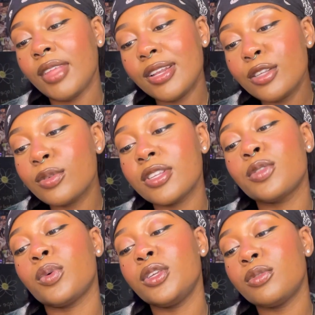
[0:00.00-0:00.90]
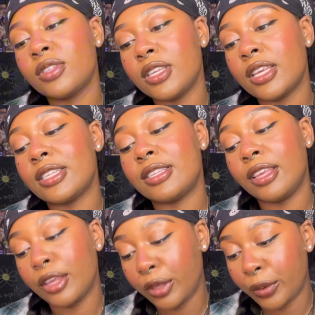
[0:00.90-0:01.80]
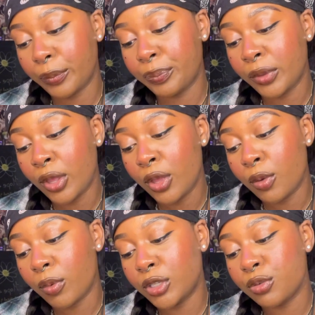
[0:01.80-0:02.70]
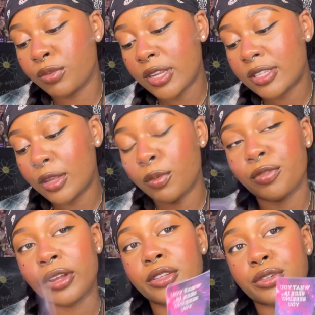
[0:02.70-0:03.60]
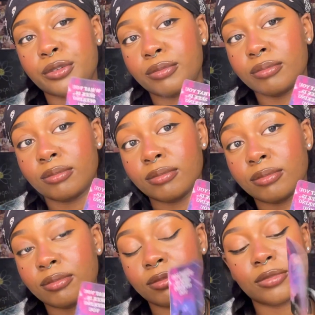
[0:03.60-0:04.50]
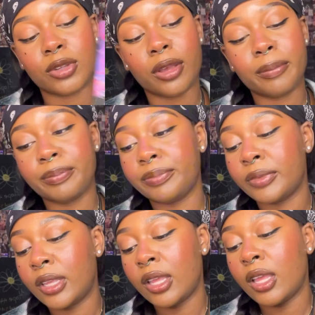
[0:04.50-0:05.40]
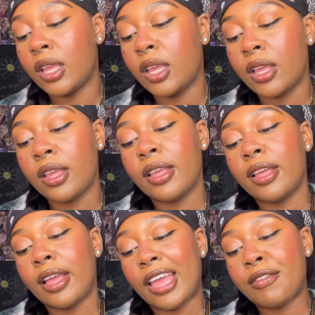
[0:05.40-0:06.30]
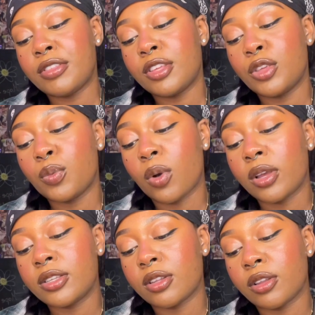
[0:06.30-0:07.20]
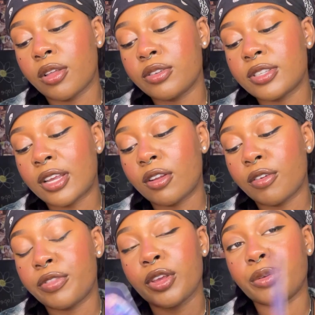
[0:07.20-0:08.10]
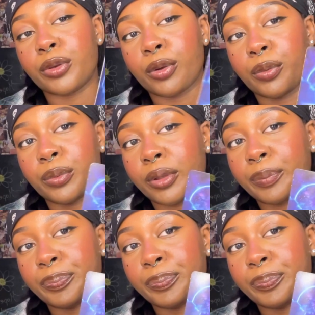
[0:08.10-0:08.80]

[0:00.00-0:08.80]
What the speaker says: This one says, what you seek is seeking you. When you rest, it will find you. Okay. Everything you want is on the other side of the unknown.